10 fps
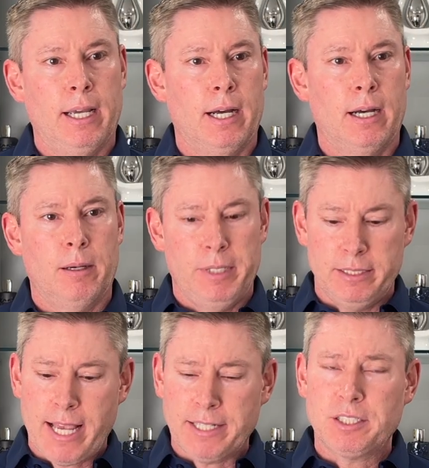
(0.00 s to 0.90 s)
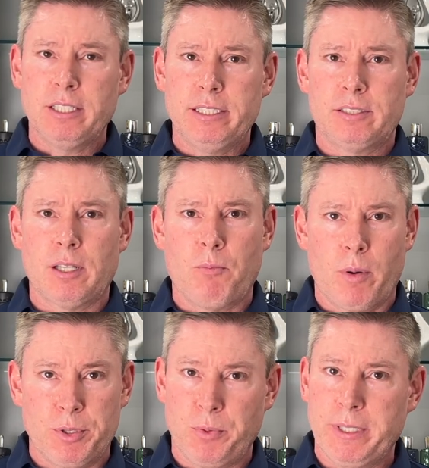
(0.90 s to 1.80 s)
and it's actually somewhere
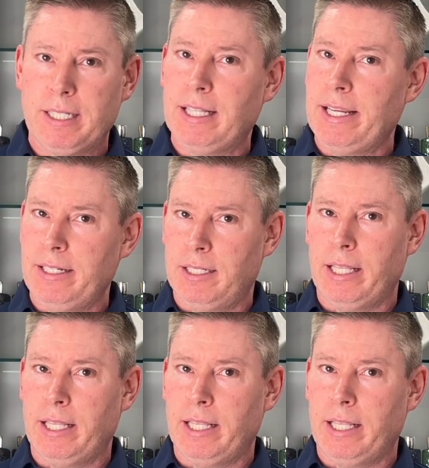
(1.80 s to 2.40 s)
between Leighton and